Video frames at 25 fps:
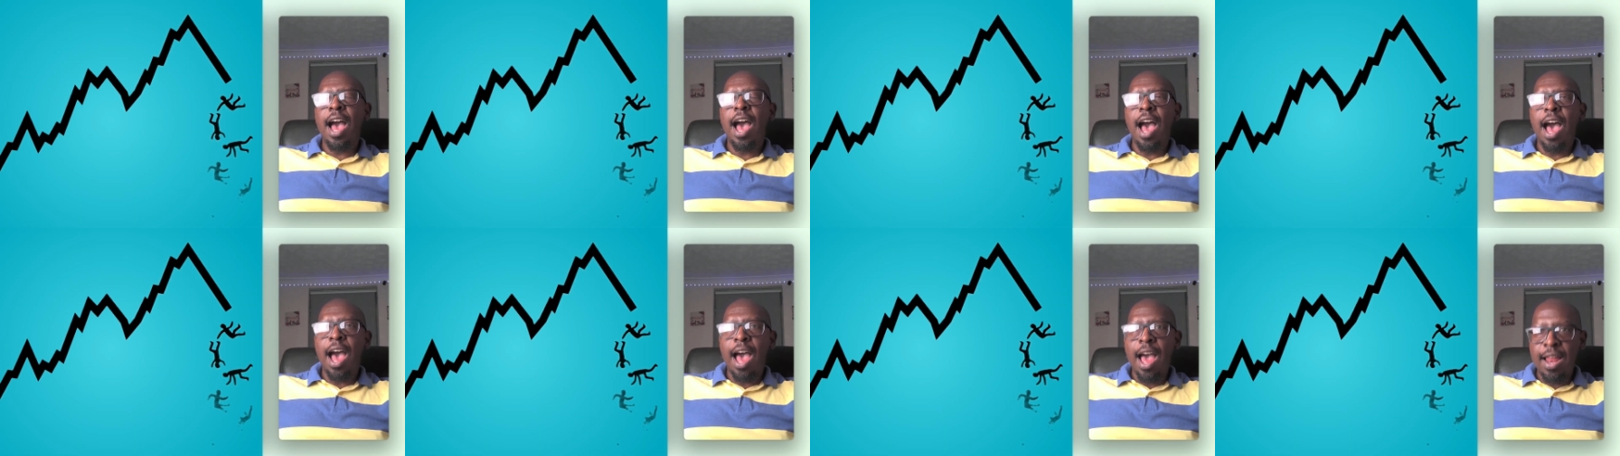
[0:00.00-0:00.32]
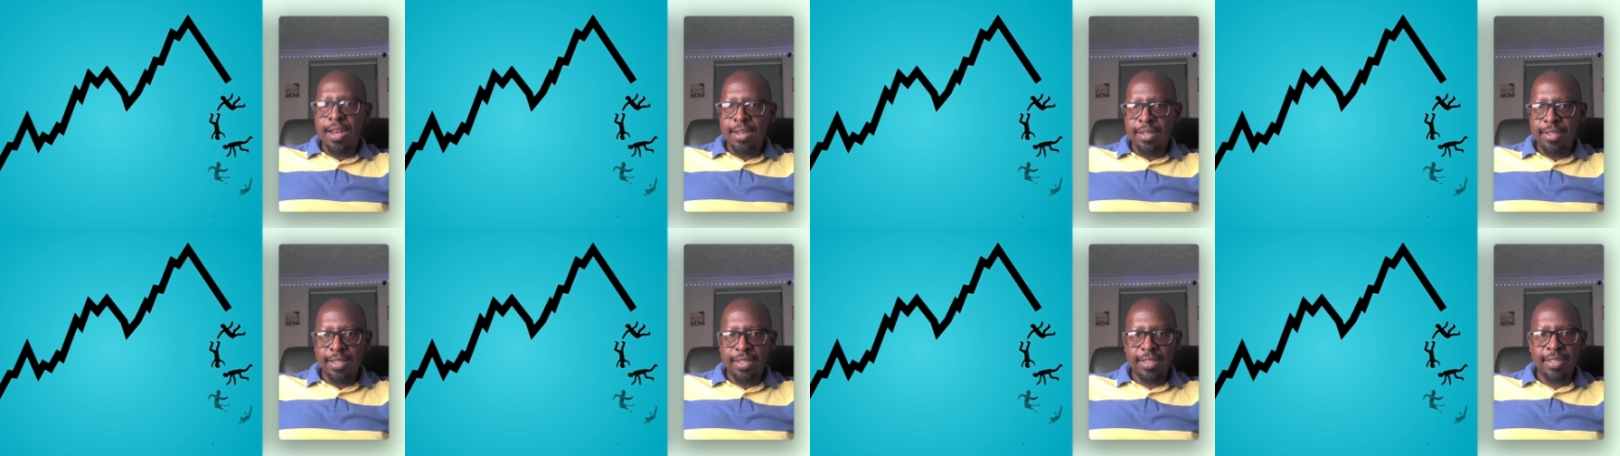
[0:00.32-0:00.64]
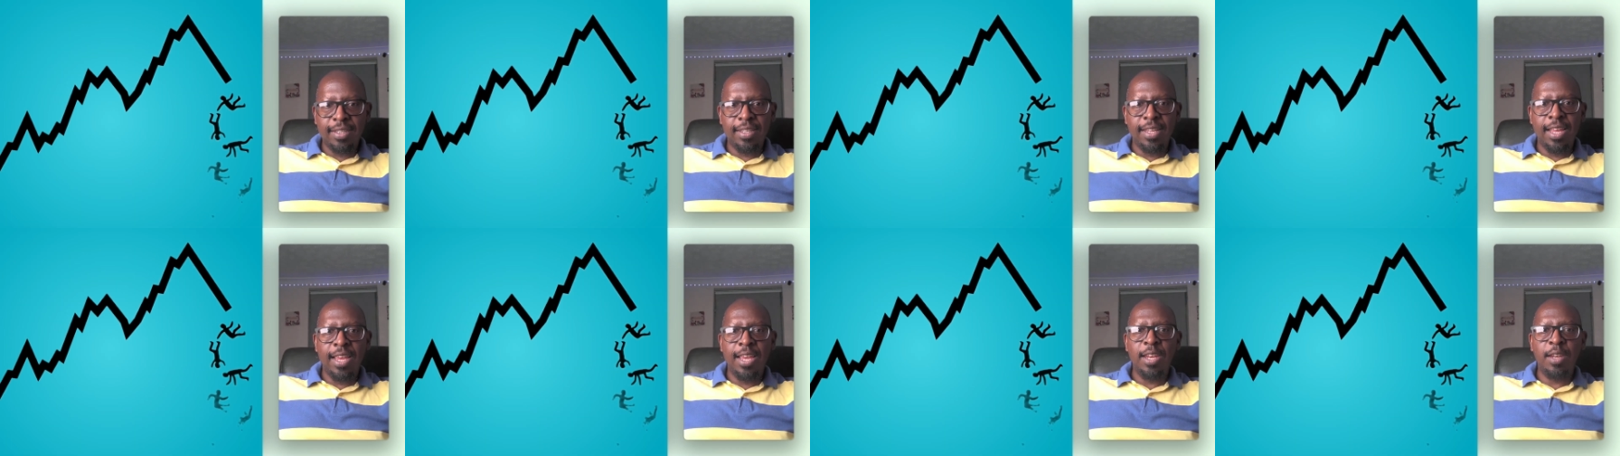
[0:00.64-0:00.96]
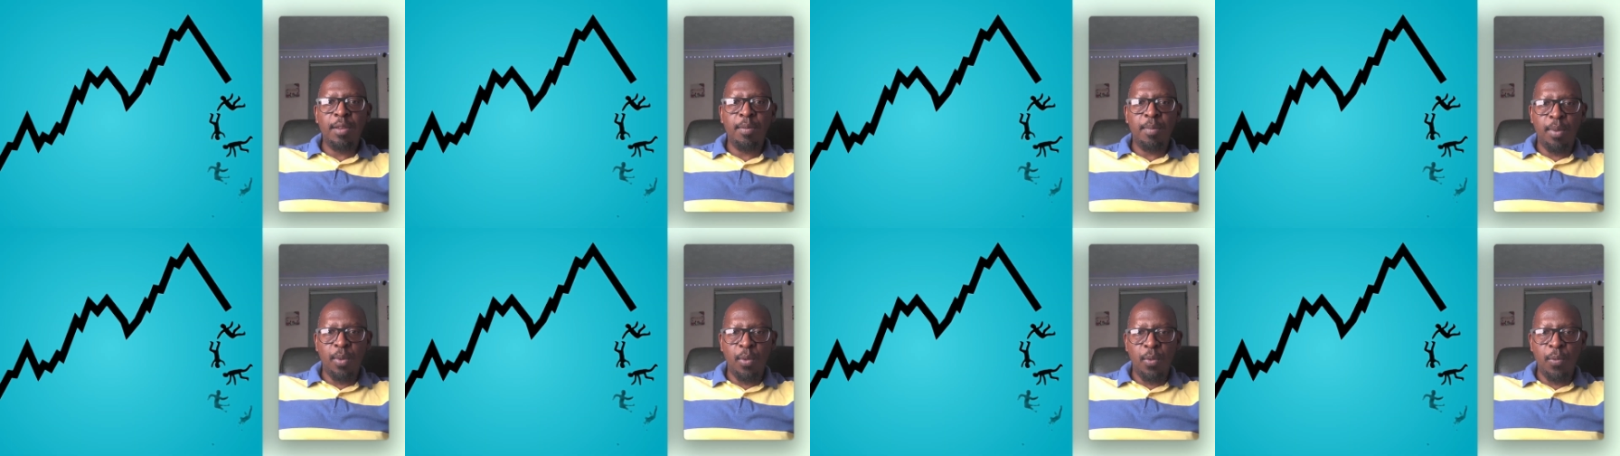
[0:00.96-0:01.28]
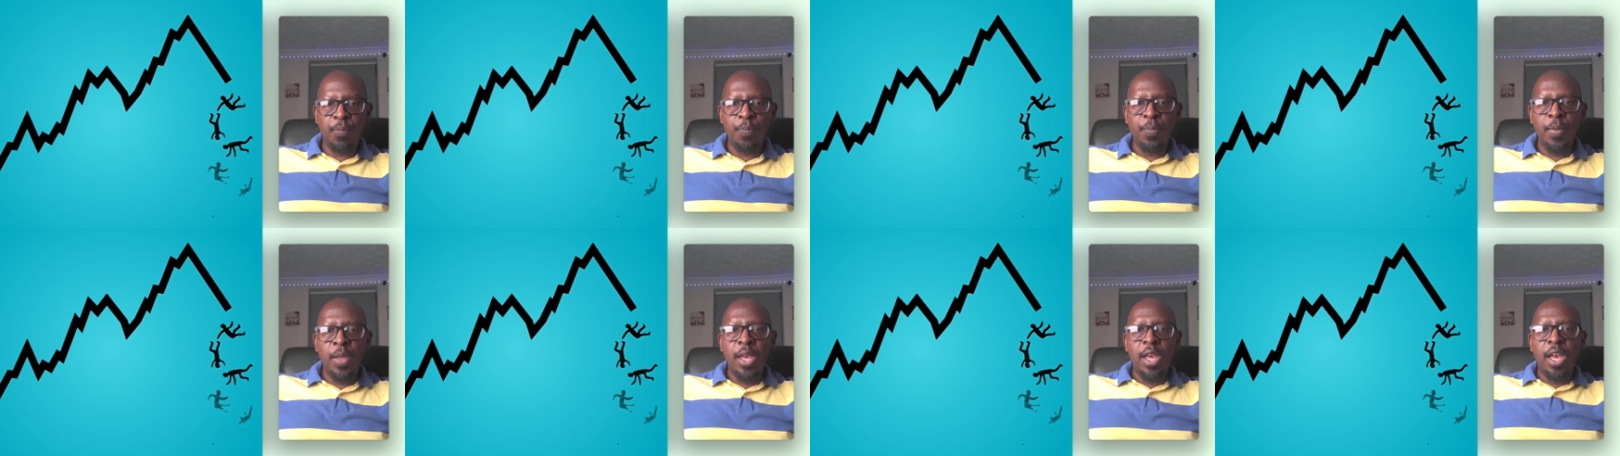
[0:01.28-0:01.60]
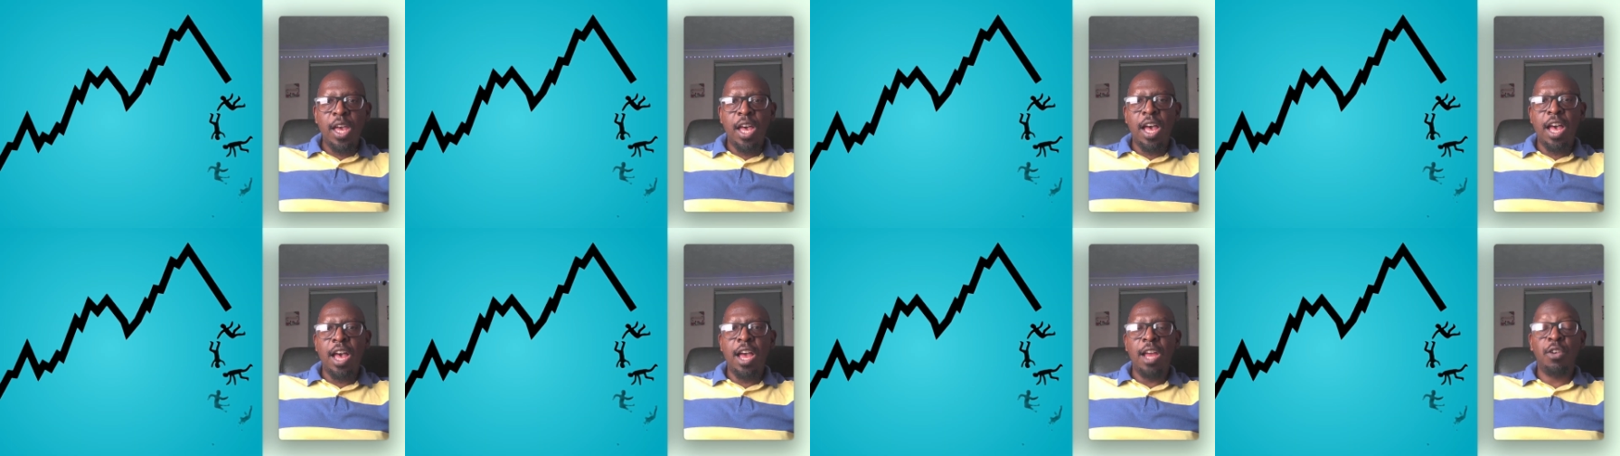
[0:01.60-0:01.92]
unsustainable
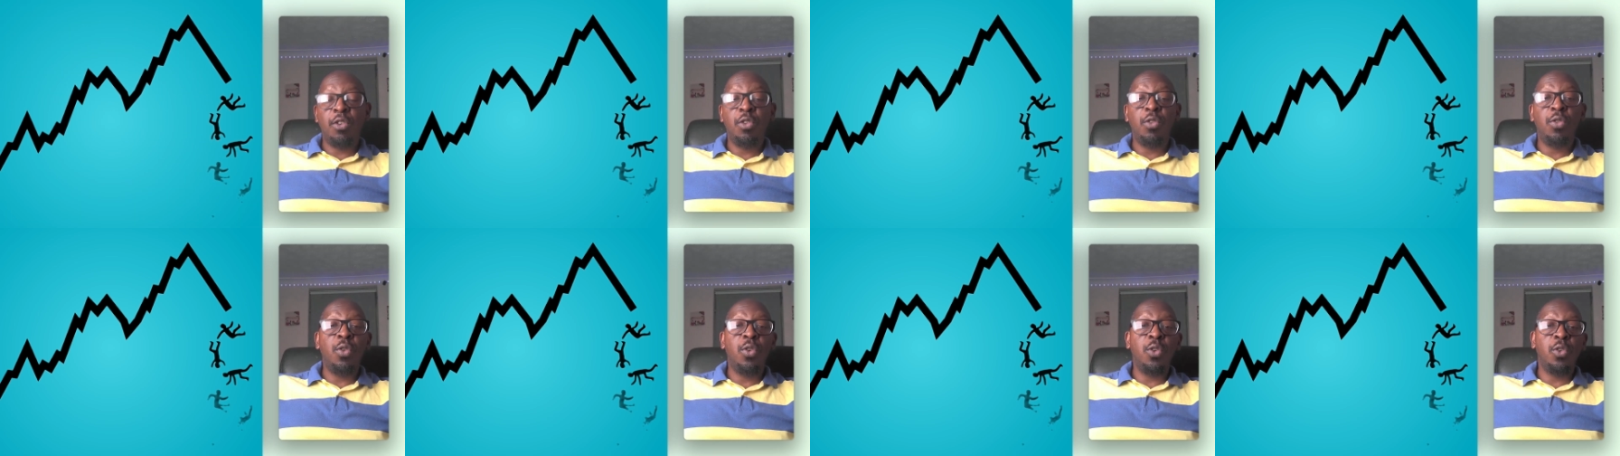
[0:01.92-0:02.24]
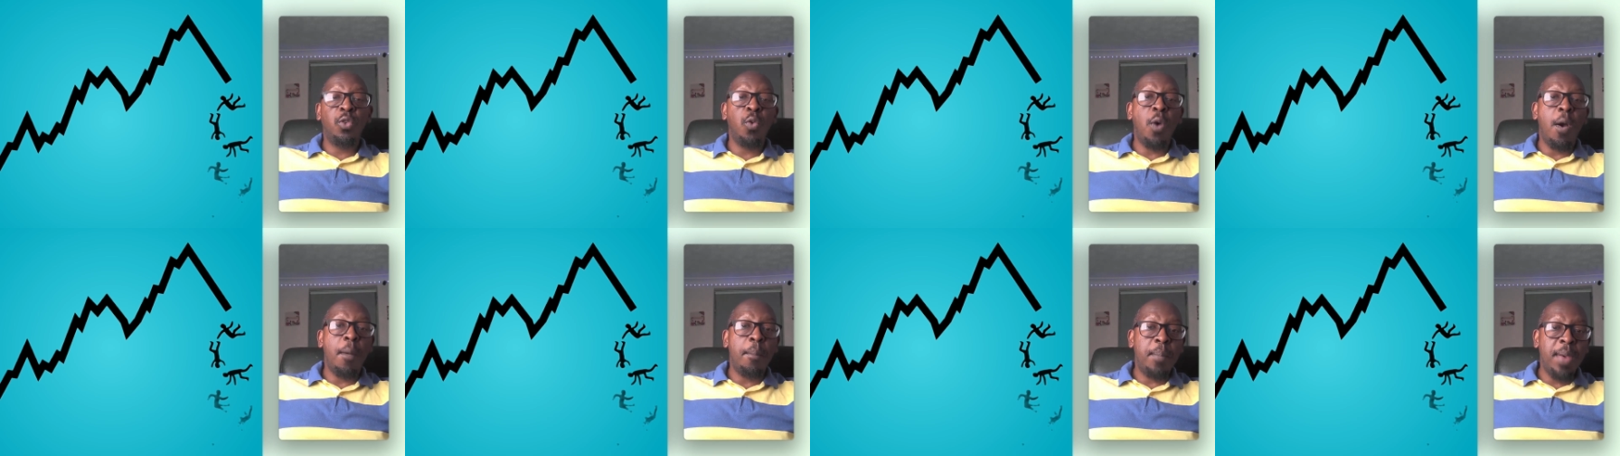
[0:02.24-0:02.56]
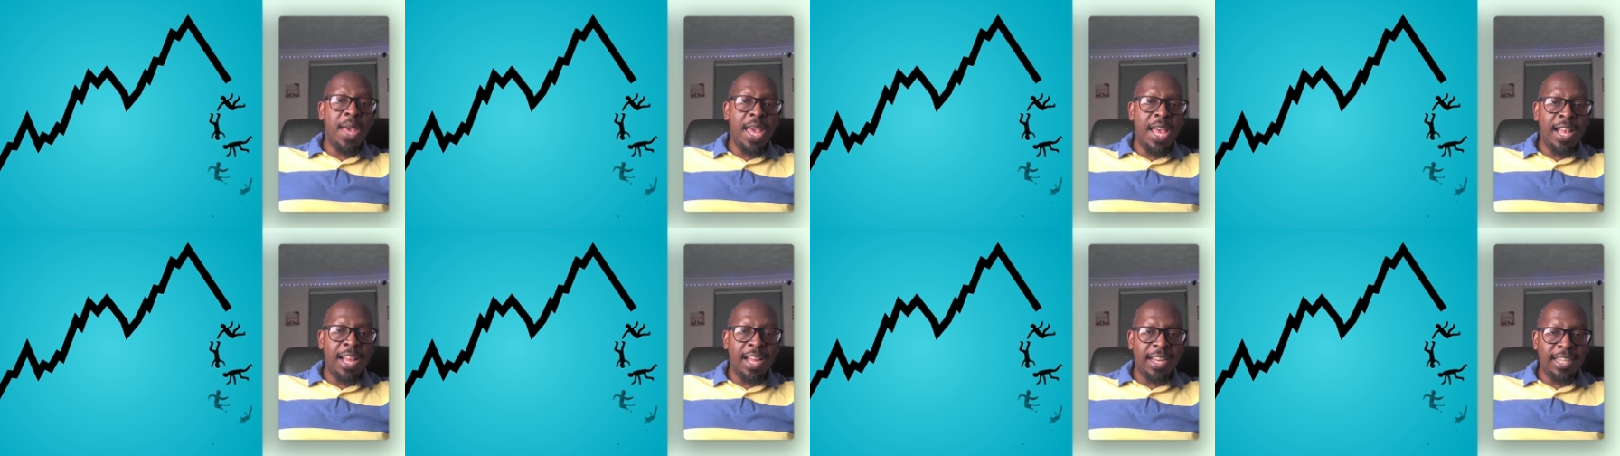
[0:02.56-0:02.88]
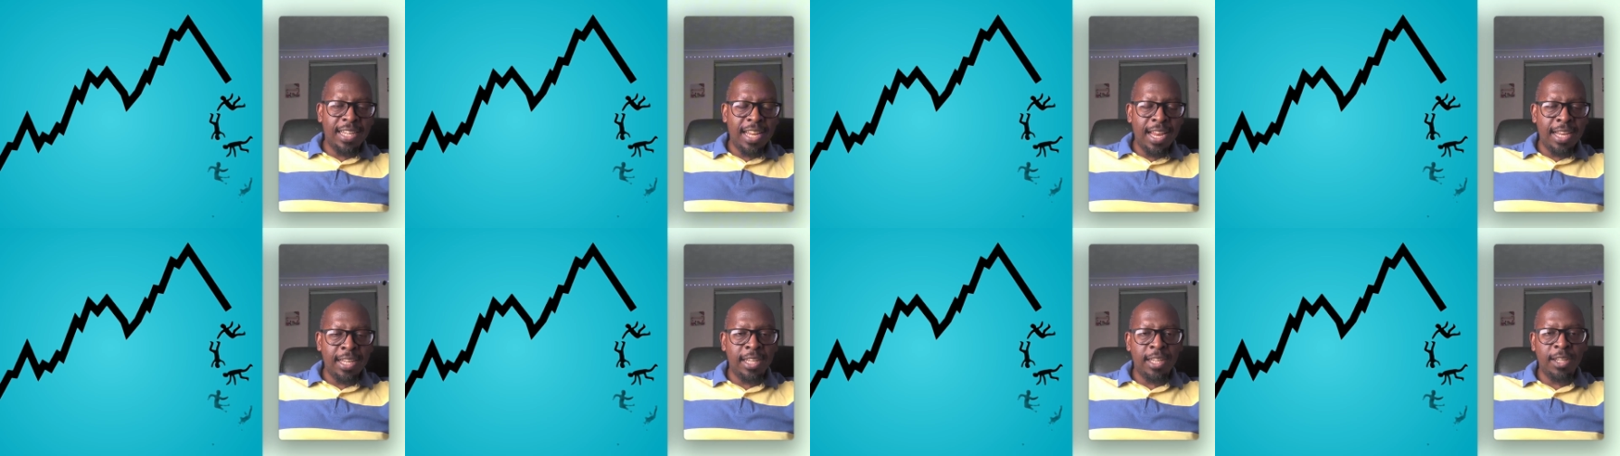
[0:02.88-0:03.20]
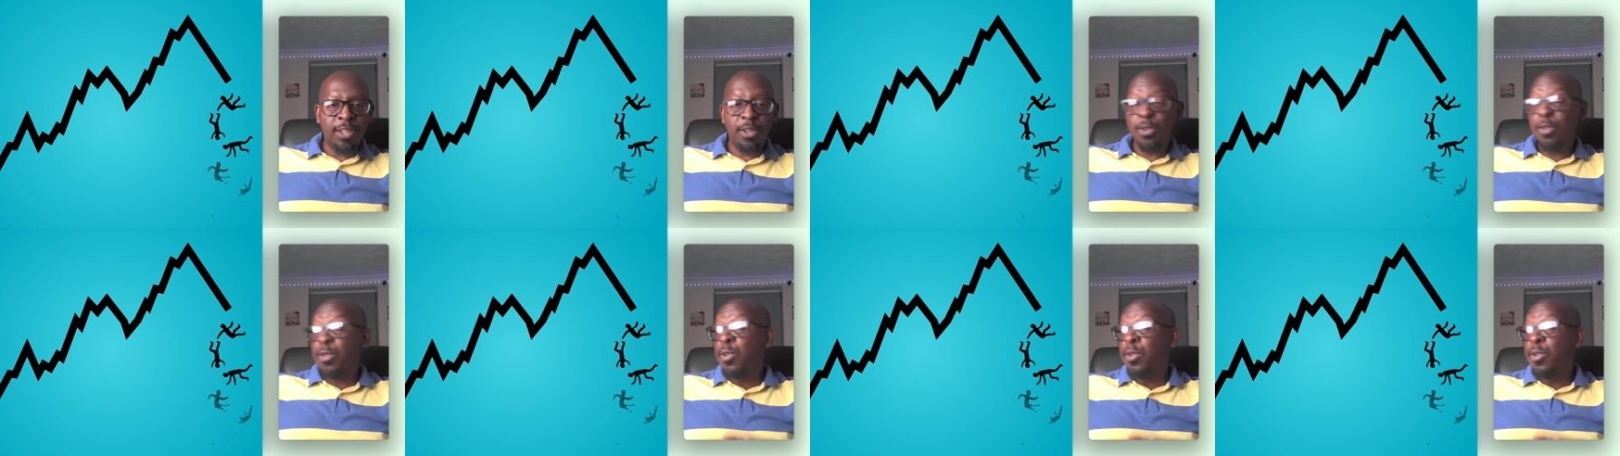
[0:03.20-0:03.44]
to those who are paying attention. To